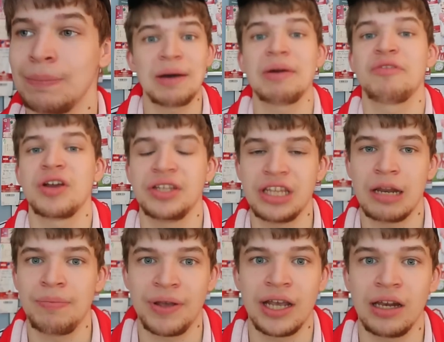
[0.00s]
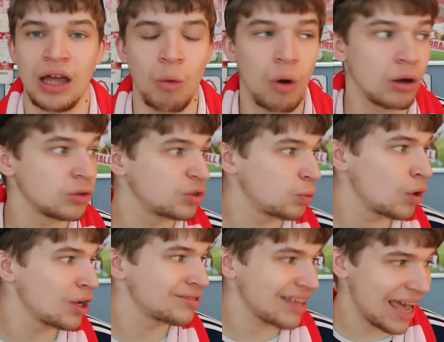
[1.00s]
However, it did appear like Wall's
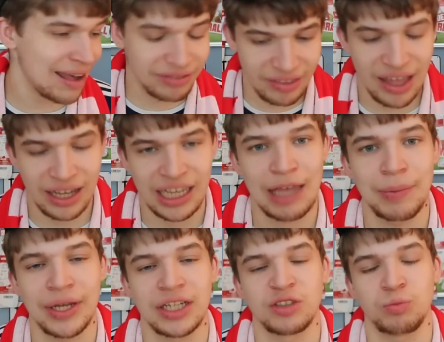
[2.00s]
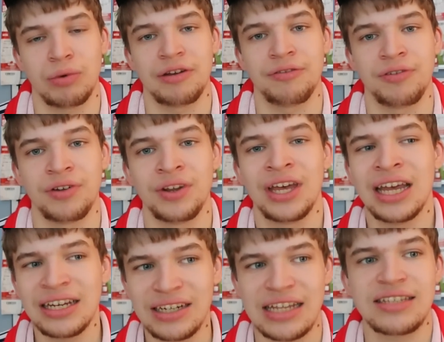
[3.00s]
words after that game against Brentford
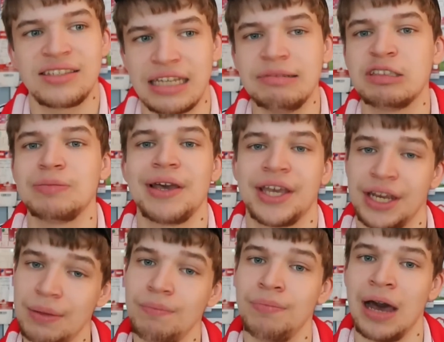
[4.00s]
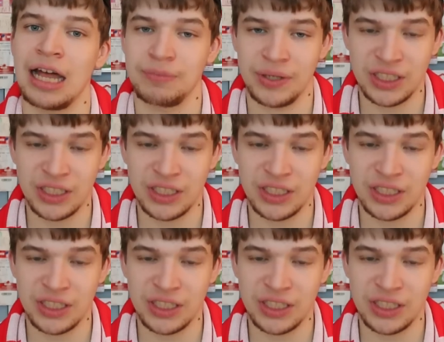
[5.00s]
did seem to make an impact,